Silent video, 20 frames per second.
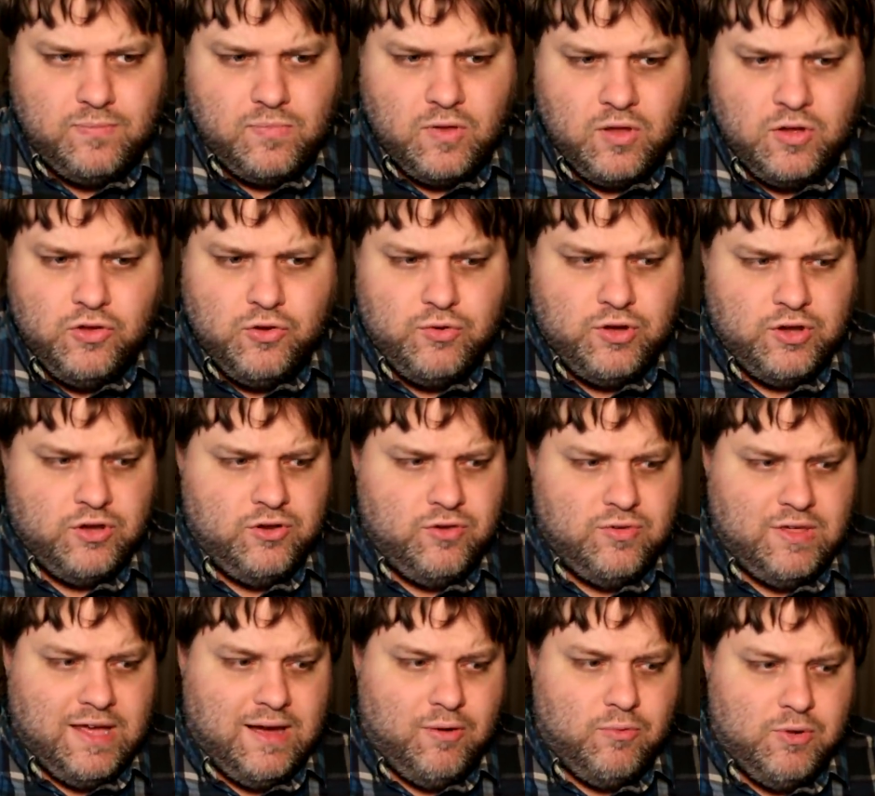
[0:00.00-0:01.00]
You can do
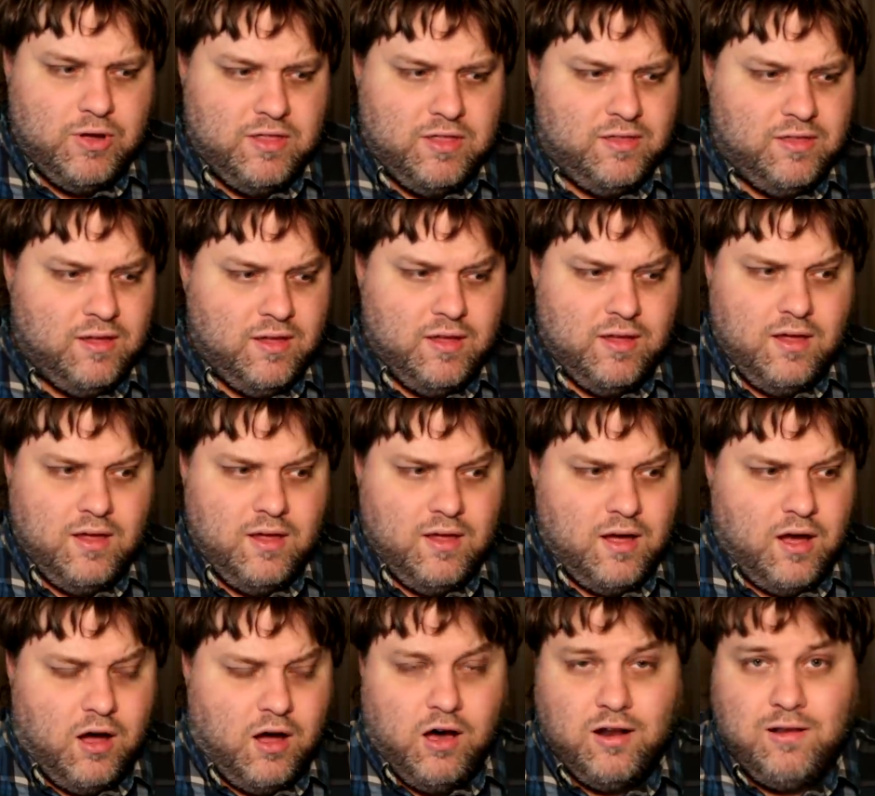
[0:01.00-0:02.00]
that with
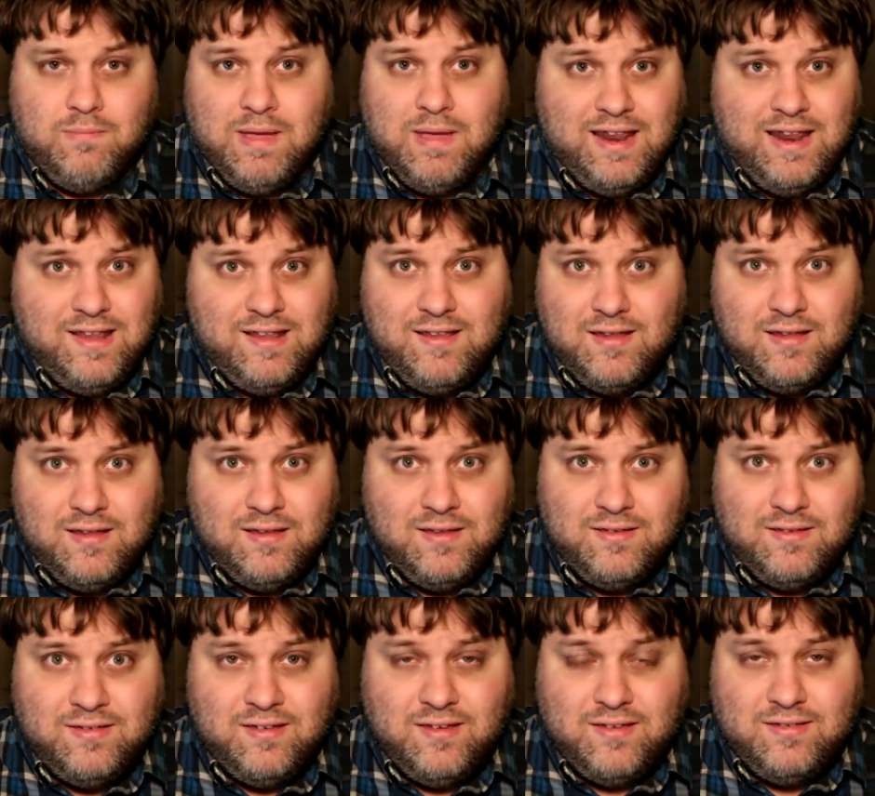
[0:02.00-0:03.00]
automated
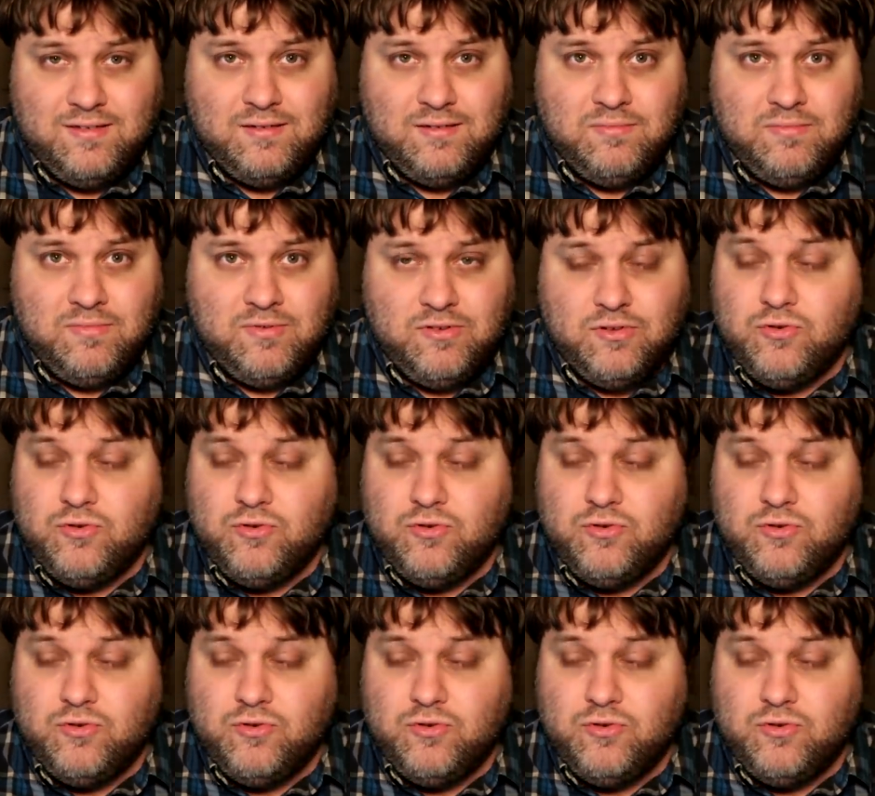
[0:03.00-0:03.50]
systems.